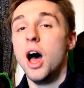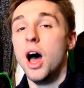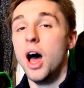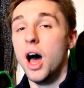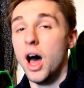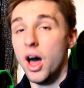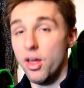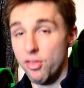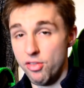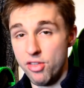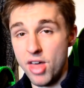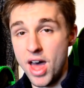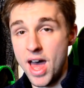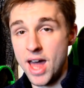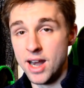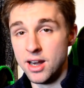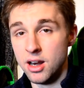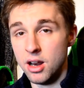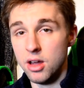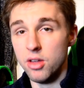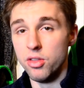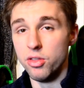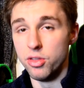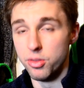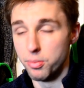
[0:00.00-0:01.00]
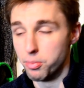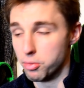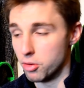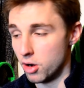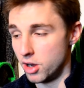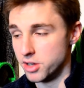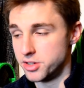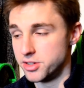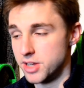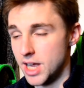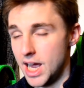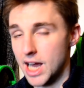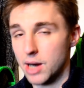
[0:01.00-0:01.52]
and then the price
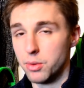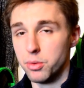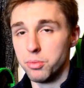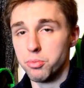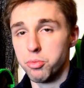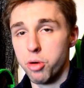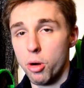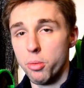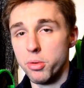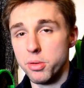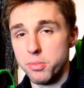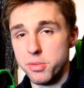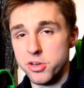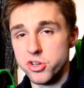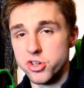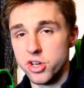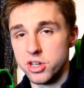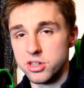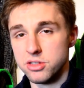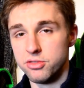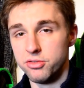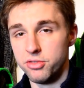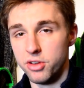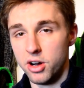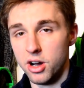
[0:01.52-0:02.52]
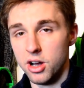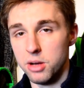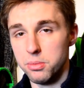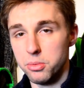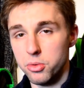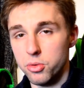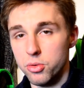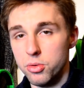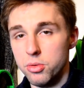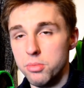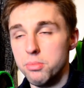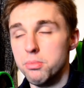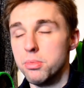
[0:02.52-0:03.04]
tag would probably be justifiable.
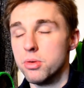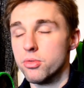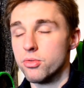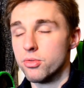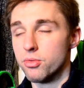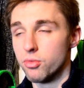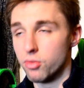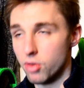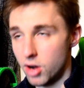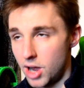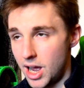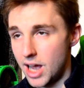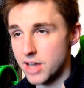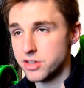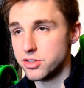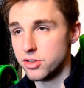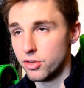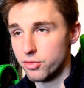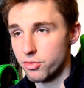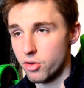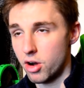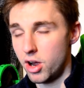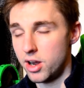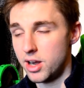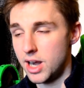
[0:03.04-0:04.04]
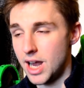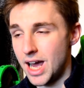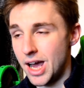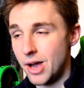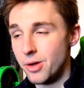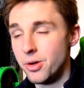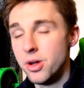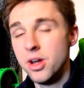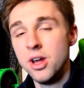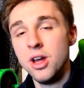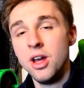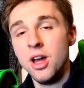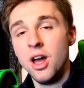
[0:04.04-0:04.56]
But as of right now,
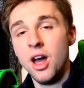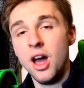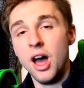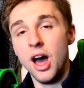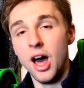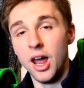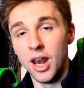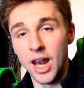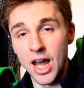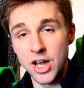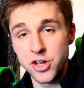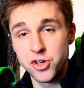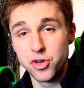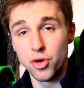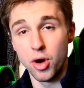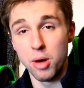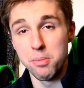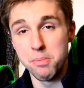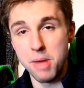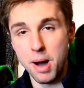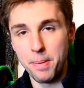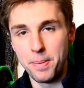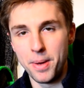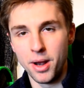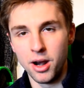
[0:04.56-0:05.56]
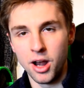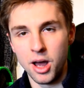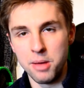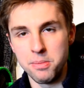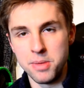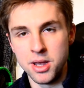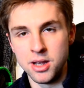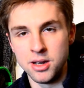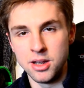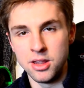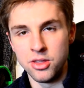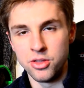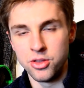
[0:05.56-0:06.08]
unless you're a muppet like me,
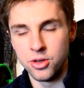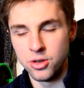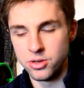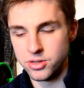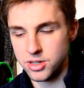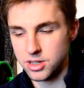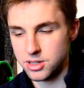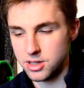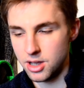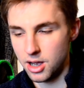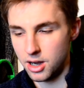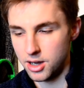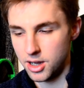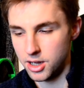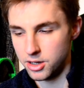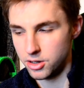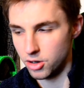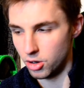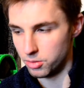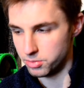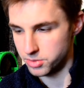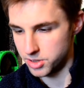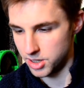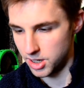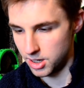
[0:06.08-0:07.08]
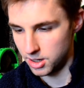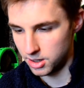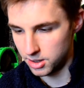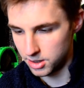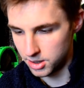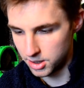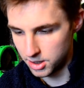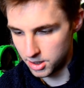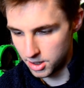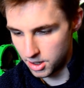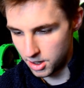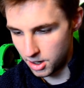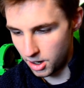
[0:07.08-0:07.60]
an enthusiast early adopter,
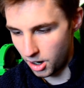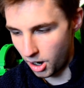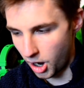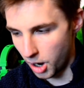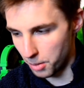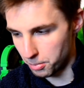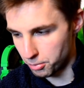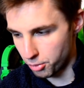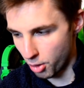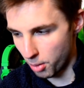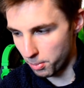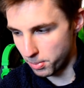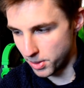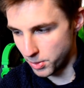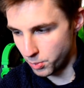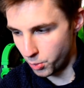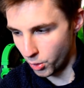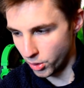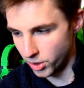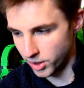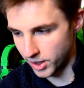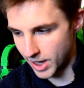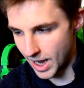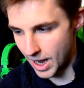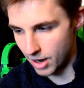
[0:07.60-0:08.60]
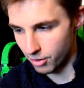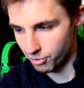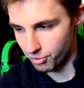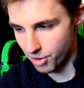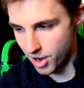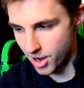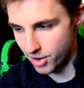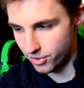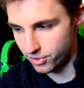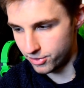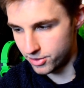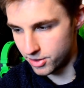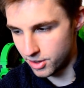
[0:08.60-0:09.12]
I probably wouldn't get a
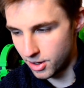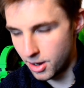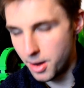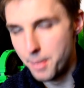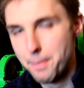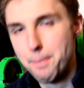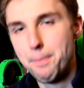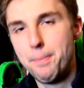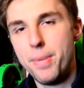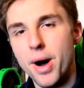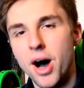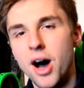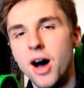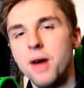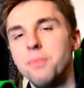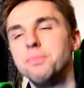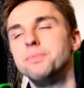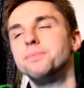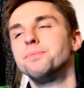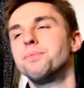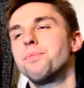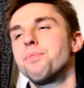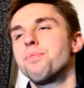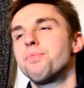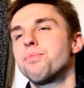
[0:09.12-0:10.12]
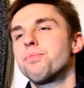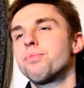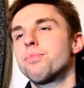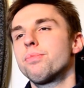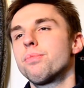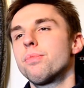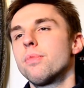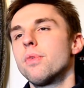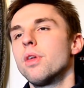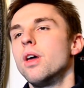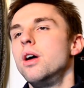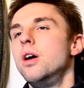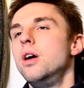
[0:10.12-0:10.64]
Rift. But
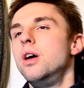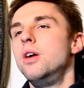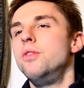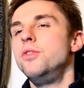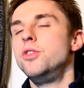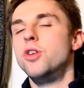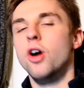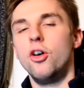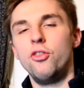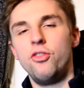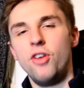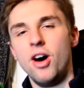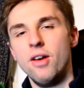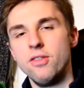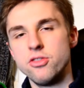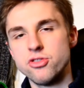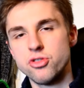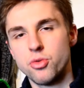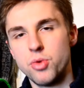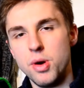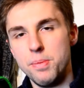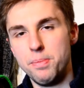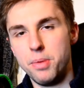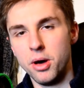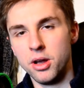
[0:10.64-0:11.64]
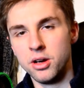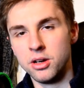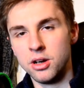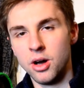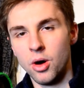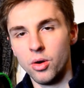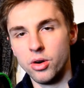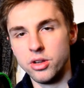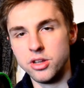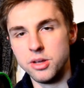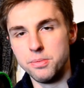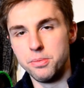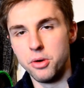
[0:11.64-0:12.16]
you got 500 quid burning a hole
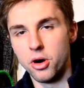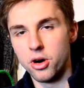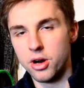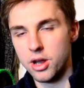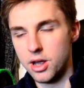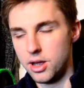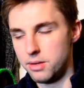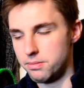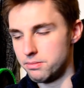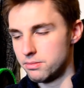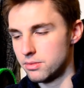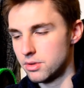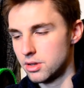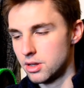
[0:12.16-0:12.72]
in your pocket,